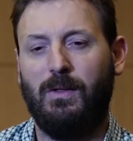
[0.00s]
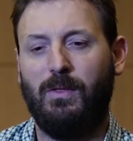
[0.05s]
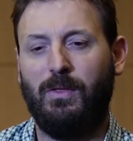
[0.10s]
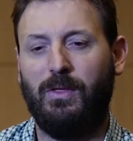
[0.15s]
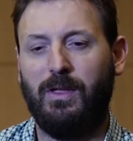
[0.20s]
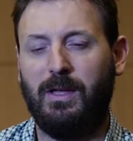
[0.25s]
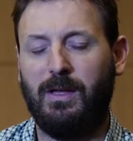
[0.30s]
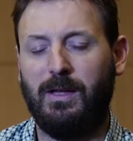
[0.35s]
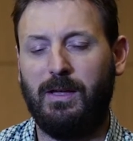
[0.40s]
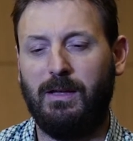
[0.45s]

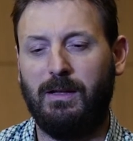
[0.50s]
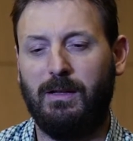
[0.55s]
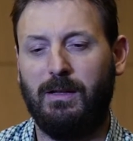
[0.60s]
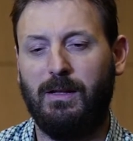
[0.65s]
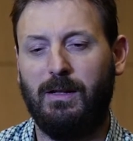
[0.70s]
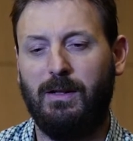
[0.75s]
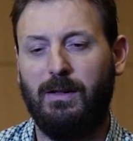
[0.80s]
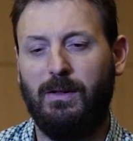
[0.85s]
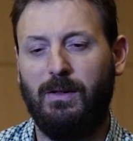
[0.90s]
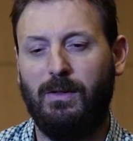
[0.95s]
the
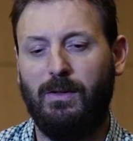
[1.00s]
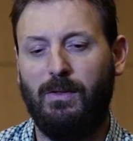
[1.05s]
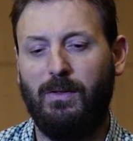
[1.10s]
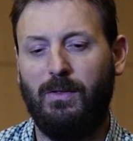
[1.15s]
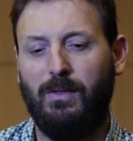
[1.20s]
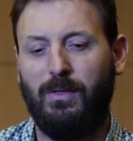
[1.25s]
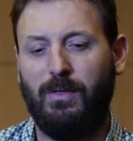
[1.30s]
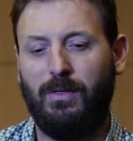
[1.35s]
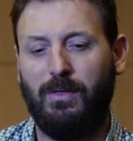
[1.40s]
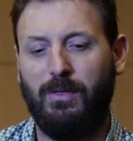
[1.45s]

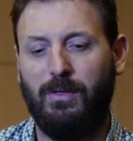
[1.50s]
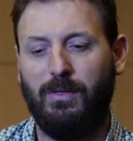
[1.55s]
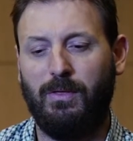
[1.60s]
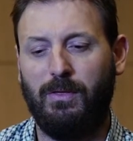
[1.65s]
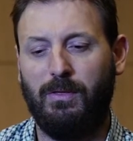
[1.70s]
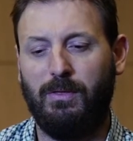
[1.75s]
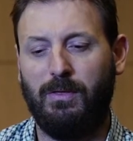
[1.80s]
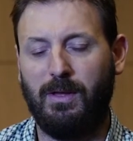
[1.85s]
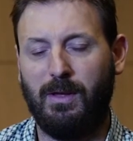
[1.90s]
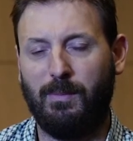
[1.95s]

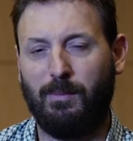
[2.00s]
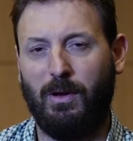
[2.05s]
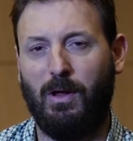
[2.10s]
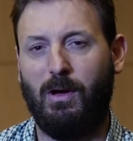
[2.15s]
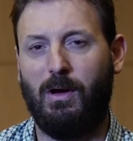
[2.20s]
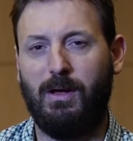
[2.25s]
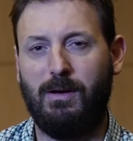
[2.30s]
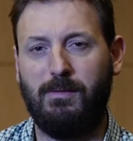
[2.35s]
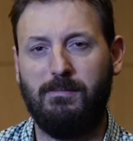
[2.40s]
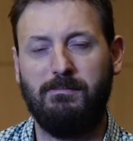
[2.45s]

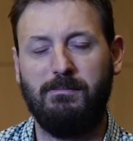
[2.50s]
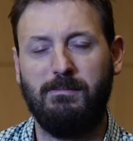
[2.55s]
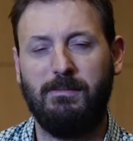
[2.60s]
applied